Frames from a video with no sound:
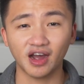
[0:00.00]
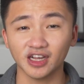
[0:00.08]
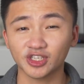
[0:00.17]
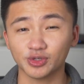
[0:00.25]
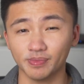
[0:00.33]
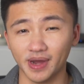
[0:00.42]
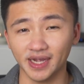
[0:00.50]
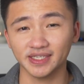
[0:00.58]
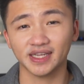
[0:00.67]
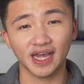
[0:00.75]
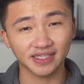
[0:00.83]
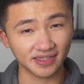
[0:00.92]
customized
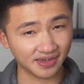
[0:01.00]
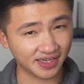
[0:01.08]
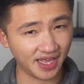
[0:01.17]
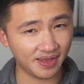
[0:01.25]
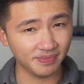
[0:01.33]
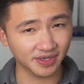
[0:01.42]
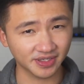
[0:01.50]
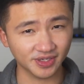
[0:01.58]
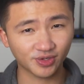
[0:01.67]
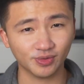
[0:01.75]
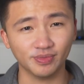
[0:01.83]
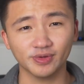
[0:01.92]
as a gaming
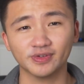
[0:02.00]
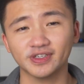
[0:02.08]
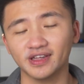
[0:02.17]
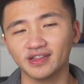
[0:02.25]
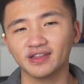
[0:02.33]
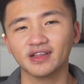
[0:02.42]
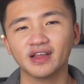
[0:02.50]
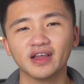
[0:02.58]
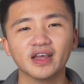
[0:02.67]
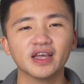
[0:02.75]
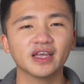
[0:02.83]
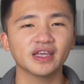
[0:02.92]
distribution.
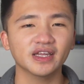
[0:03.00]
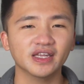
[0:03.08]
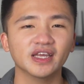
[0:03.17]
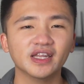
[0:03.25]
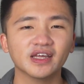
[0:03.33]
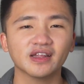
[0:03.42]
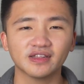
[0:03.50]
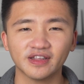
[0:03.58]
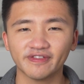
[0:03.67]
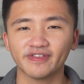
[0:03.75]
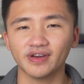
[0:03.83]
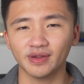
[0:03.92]
It needed a
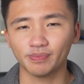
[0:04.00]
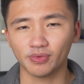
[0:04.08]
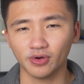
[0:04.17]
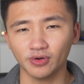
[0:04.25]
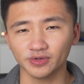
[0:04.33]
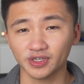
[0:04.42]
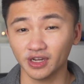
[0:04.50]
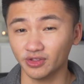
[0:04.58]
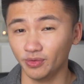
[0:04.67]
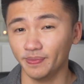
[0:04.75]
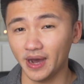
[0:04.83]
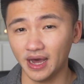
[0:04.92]
different approach on
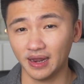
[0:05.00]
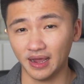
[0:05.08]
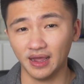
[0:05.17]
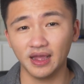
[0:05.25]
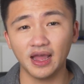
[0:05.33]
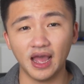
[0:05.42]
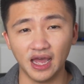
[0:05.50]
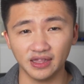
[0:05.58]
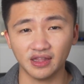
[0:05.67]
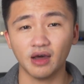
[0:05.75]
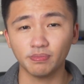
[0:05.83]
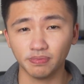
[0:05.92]
Nobara and
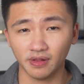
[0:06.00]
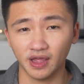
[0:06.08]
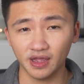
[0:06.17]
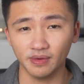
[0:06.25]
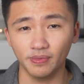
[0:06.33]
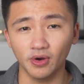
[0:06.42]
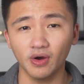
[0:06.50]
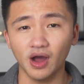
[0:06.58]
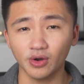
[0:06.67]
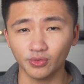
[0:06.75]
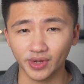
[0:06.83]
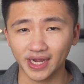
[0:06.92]
not playable
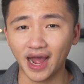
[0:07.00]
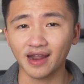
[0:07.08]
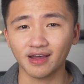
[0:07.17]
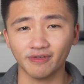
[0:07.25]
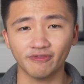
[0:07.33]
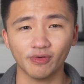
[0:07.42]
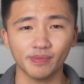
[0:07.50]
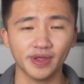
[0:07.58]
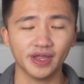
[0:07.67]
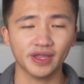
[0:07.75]
on Regata for me.